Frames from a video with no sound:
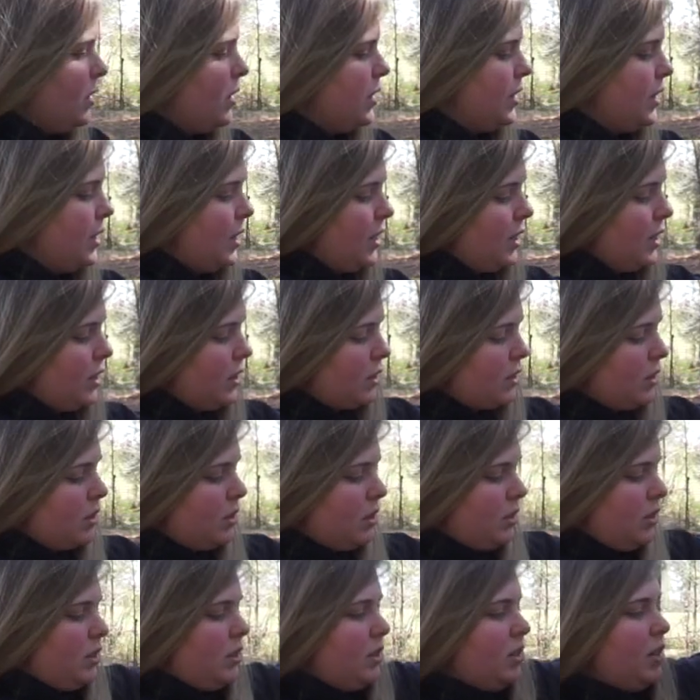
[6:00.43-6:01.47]

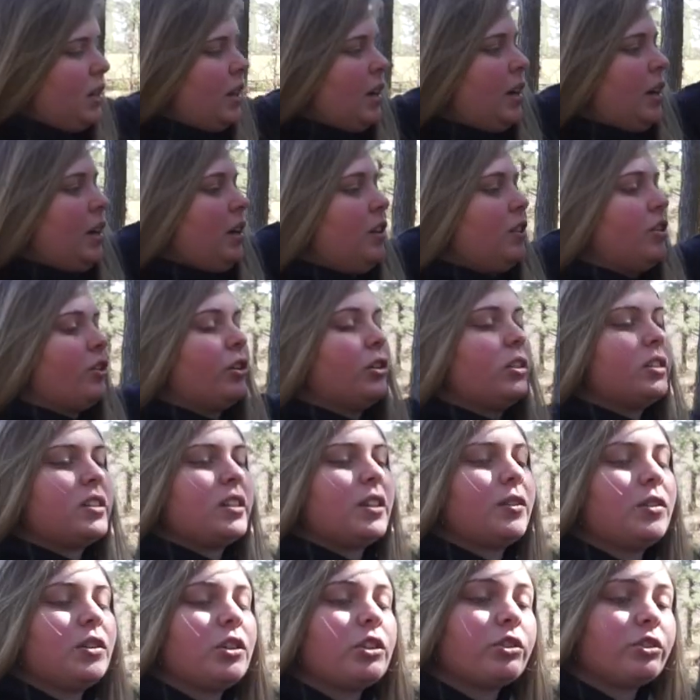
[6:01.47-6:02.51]
Next is a
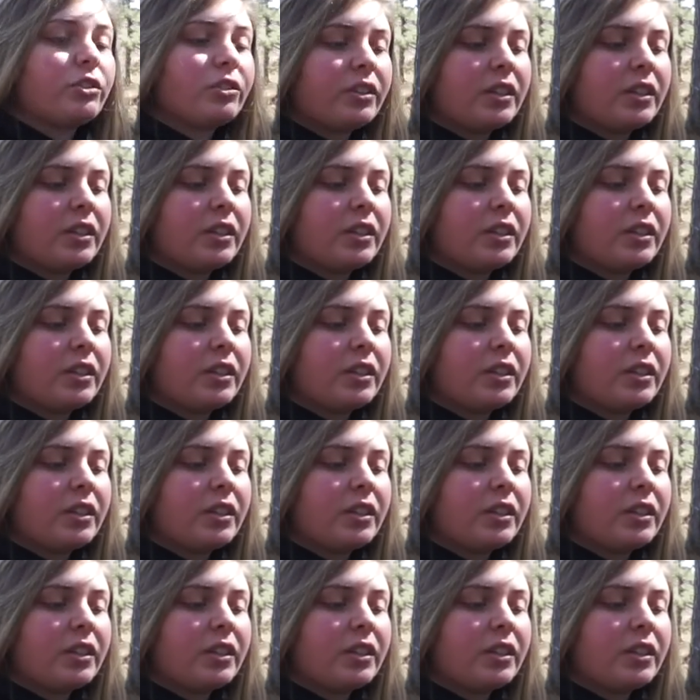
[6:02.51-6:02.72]
3700